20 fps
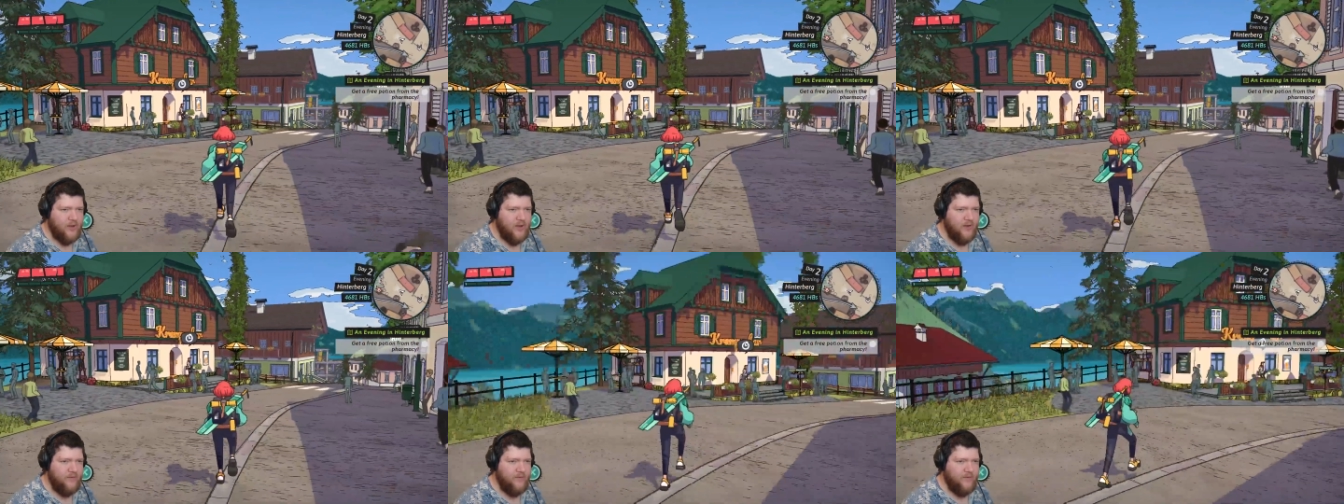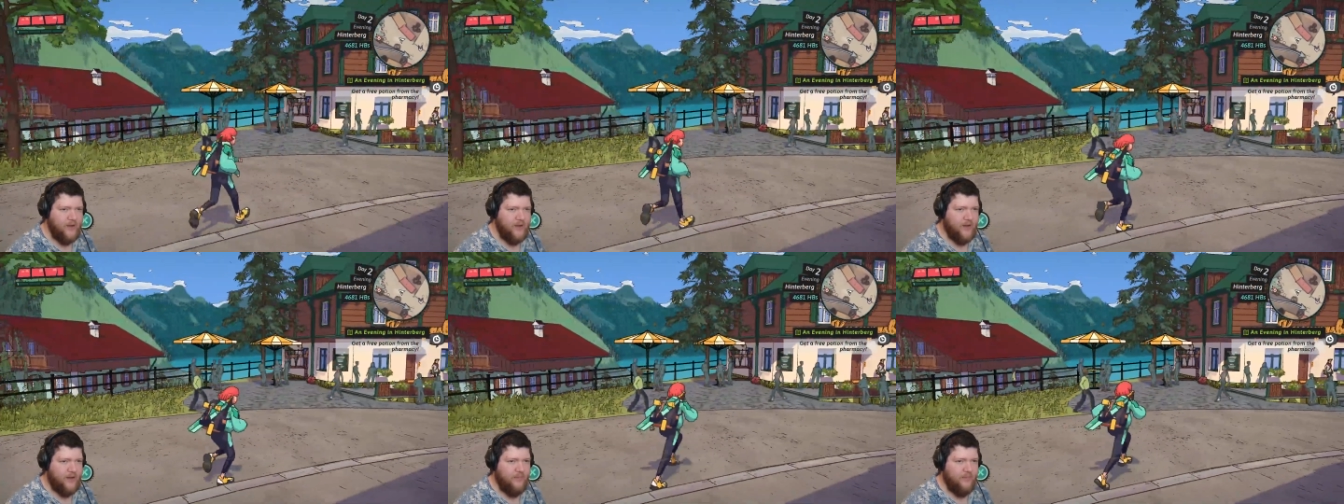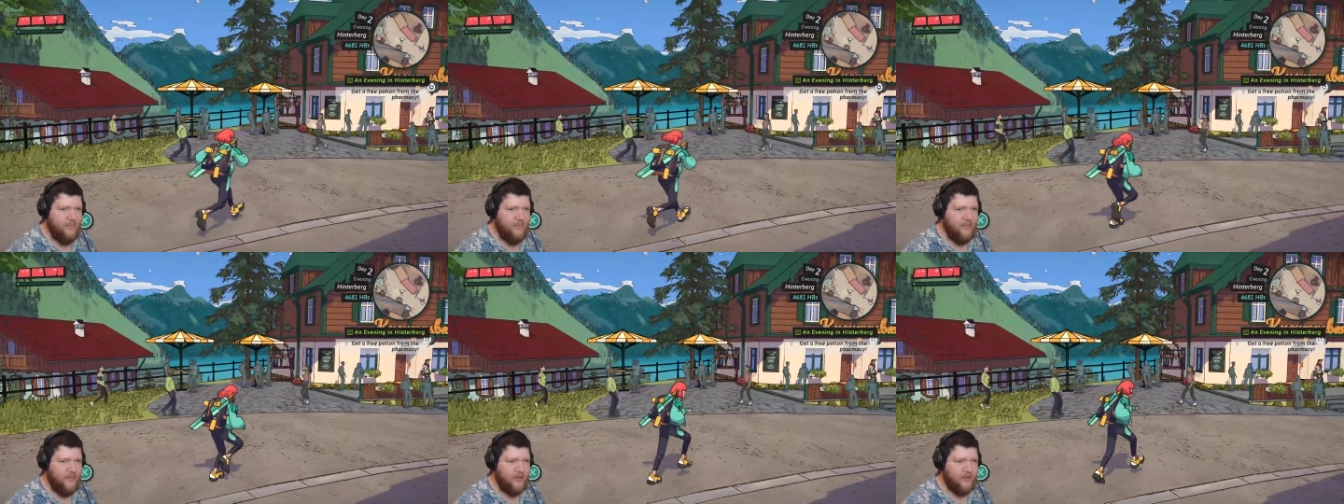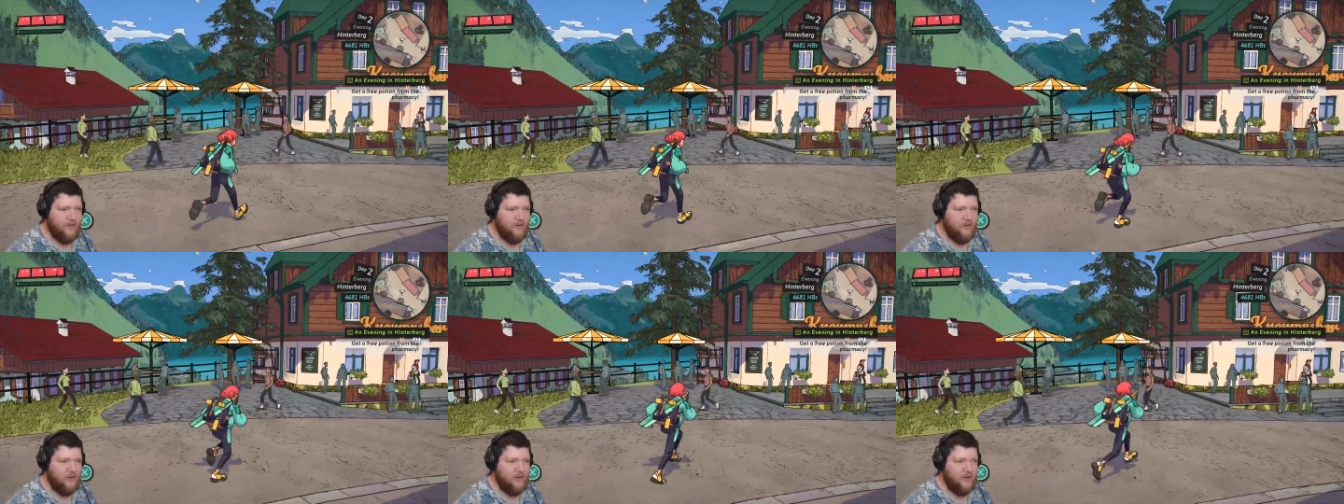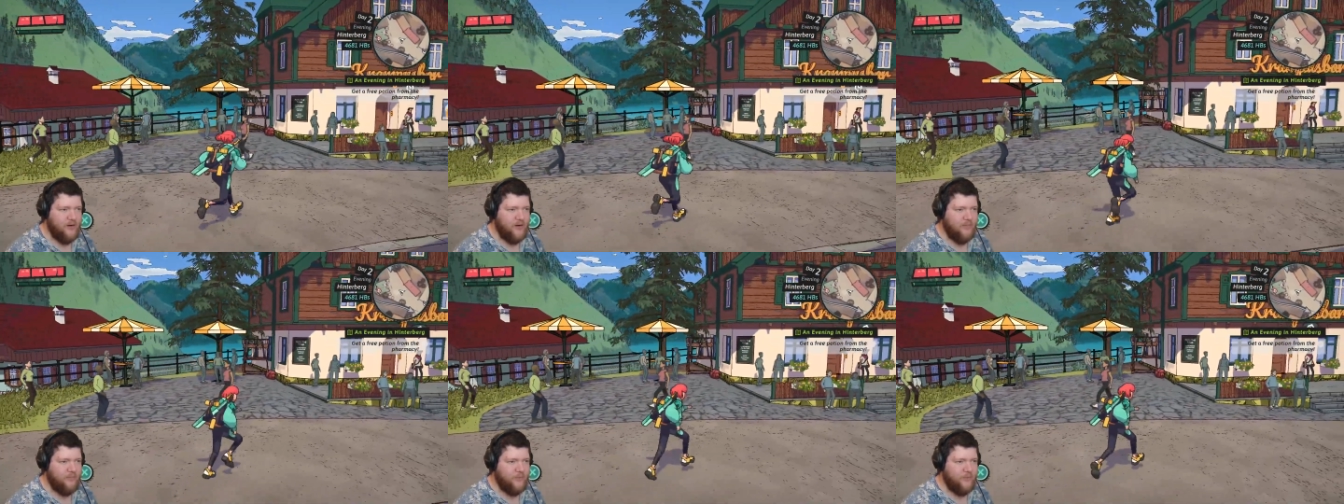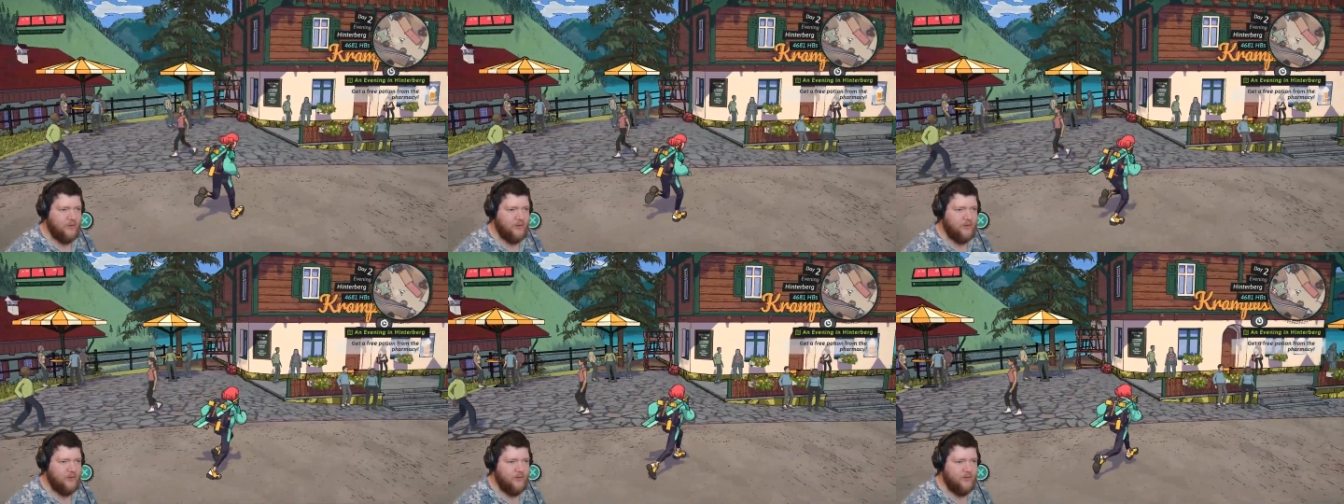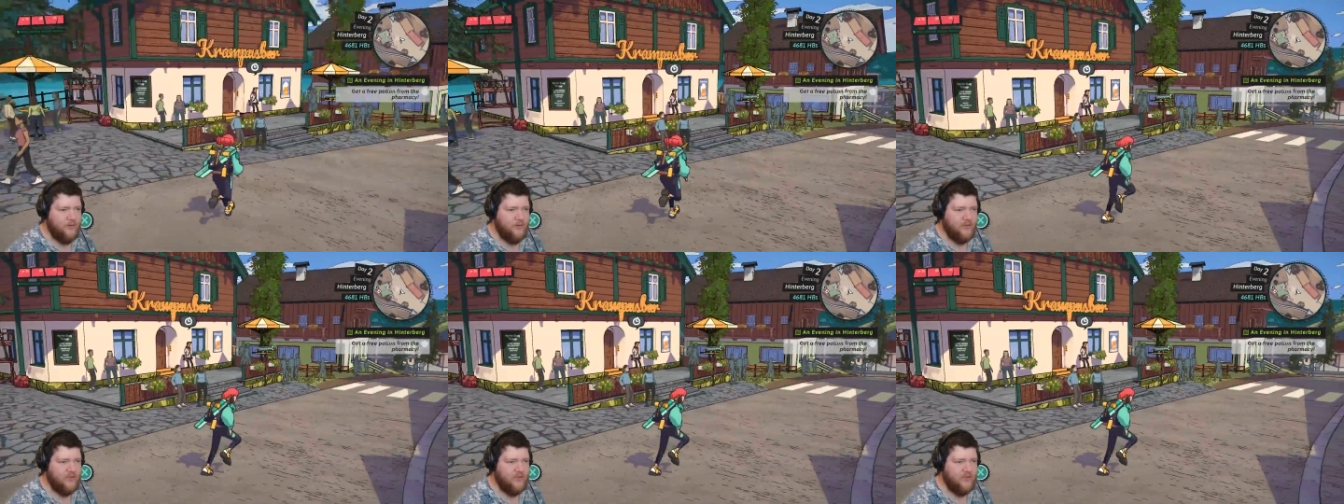I fucking I turned it up. What do you?